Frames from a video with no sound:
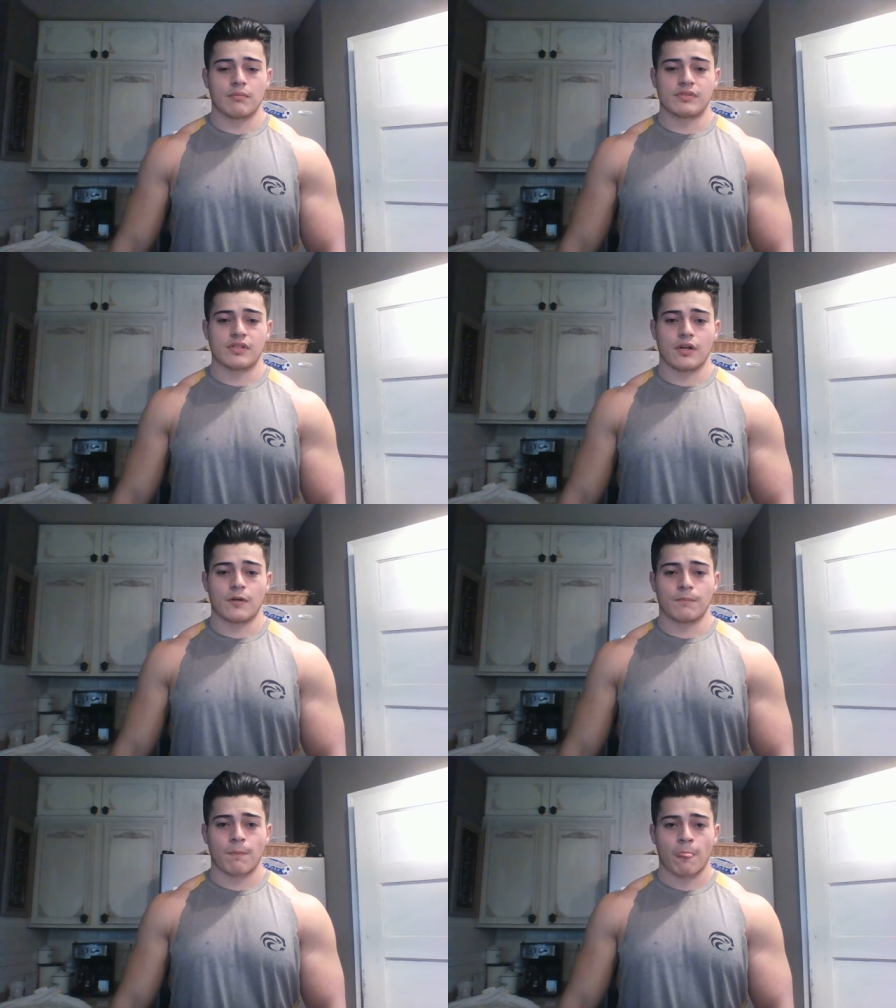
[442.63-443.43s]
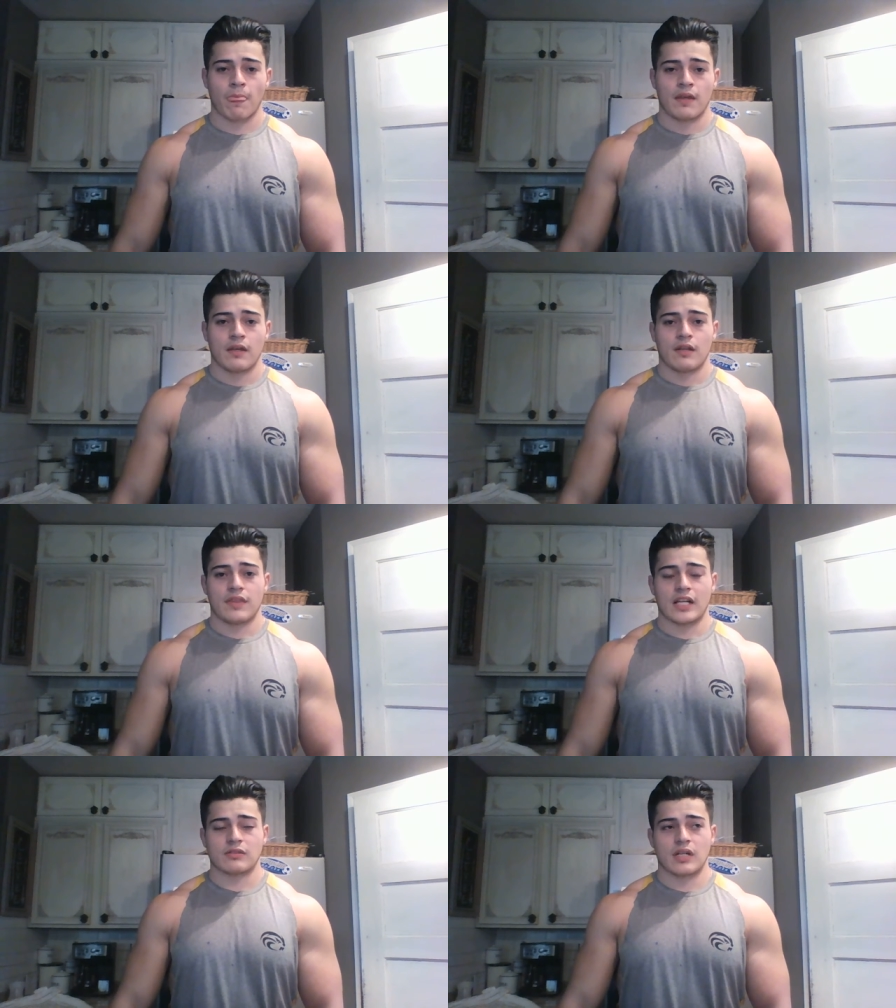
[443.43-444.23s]
So
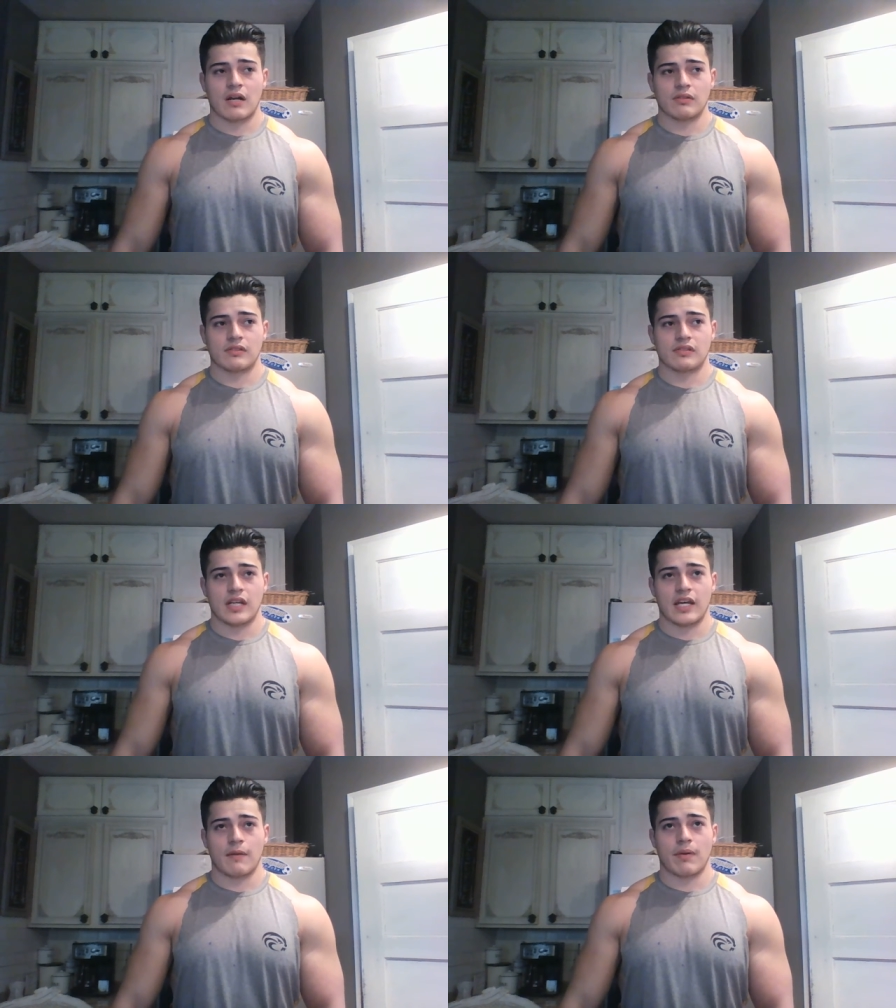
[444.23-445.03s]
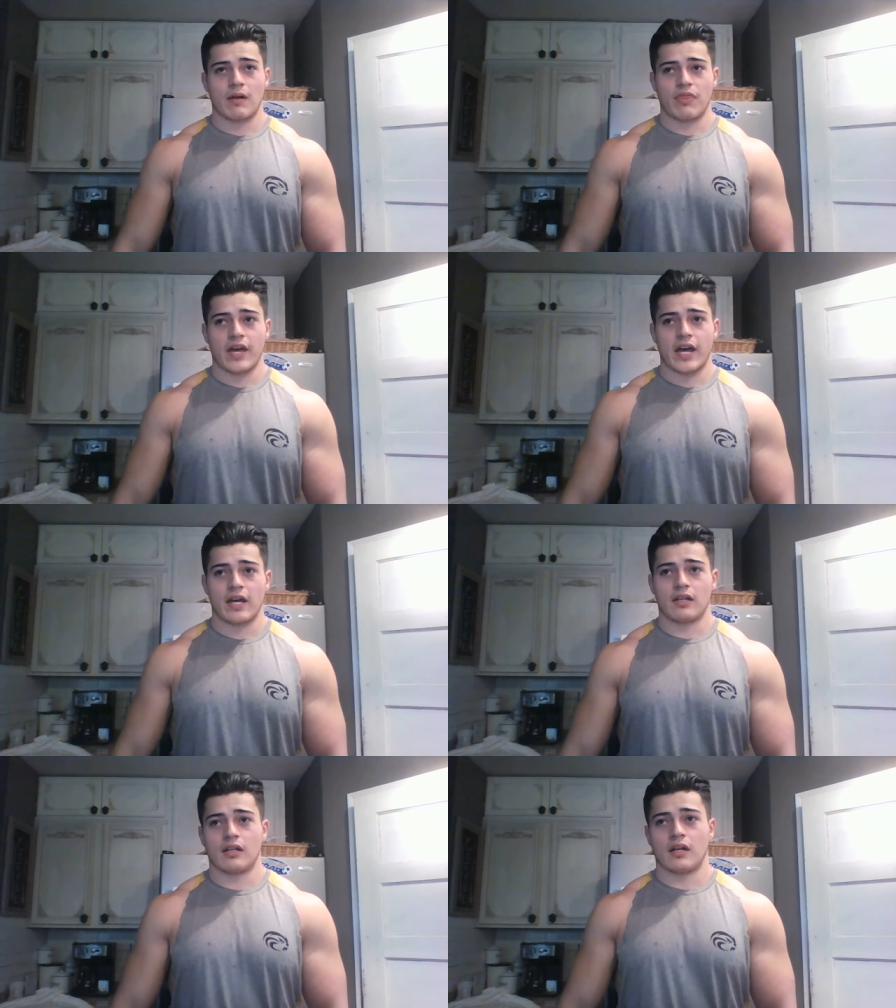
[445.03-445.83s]
that's what I would say about that.